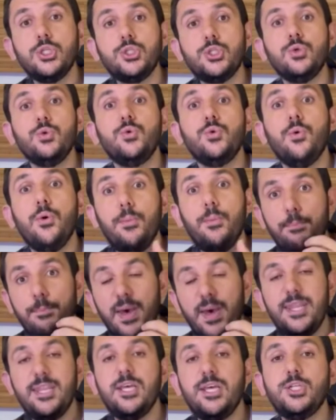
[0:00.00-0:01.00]
to
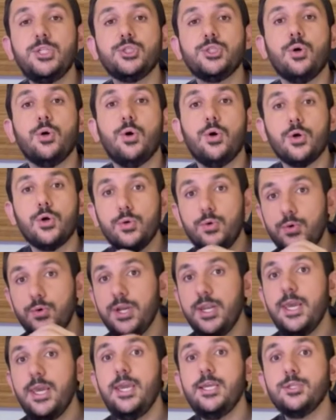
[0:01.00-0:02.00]
manage or
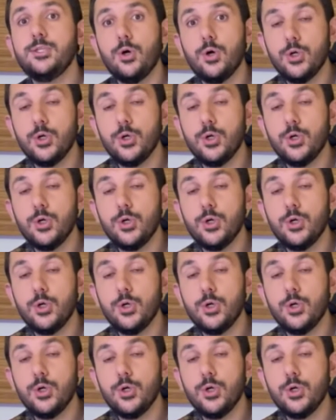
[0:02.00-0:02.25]
coordinate